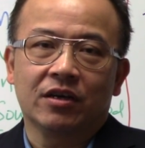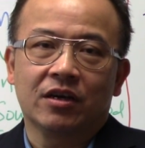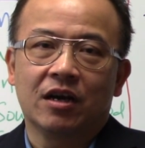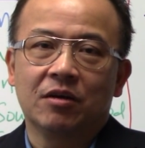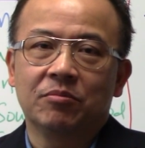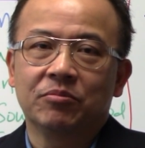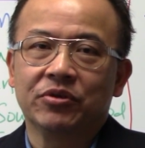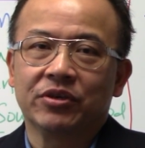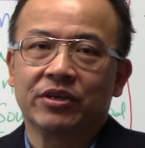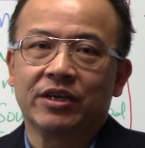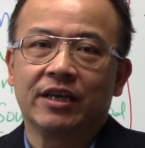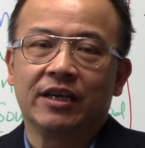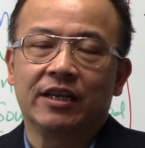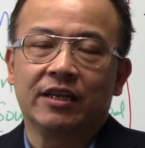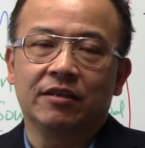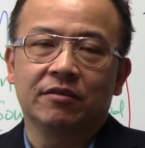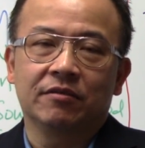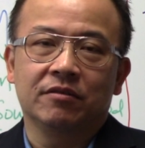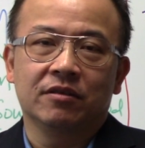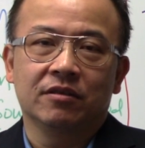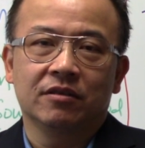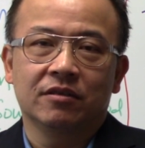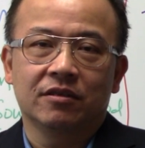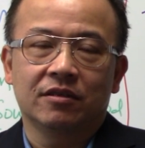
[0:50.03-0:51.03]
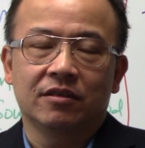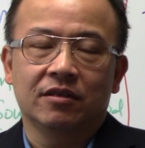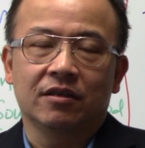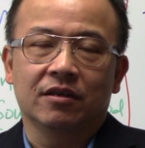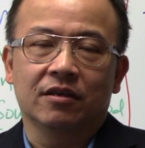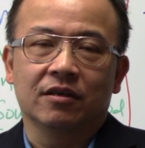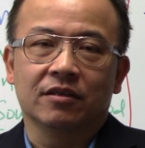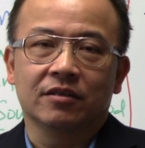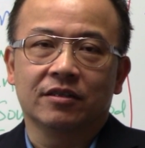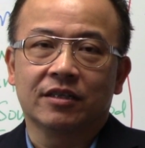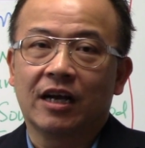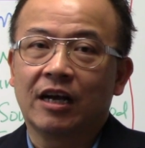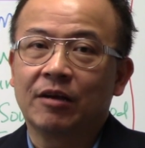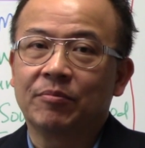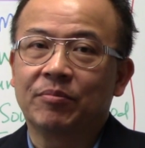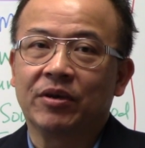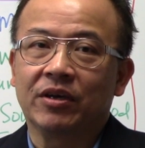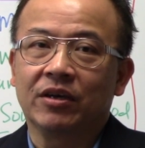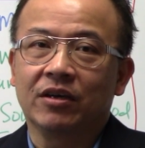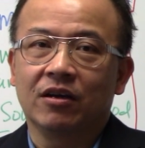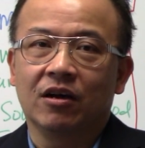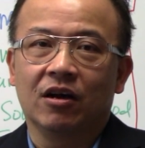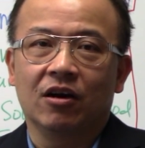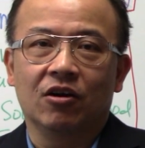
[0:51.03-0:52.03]
complicated
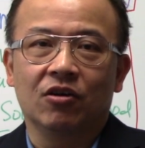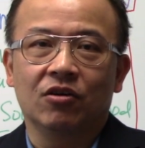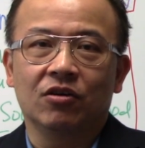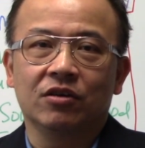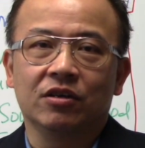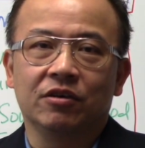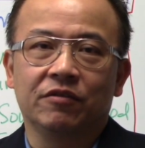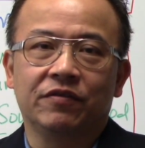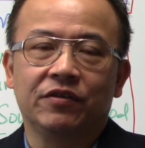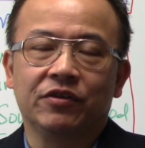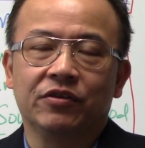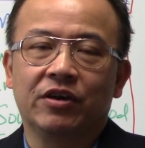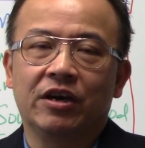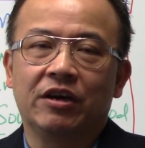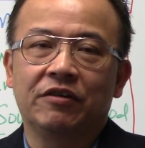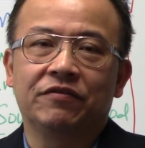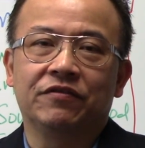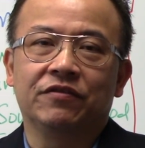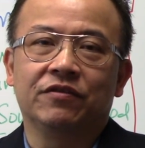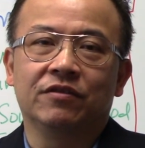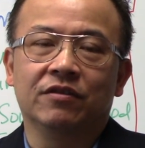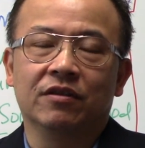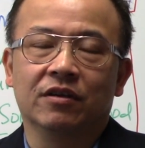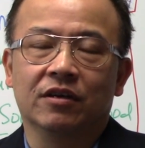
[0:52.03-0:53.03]
topic. If you have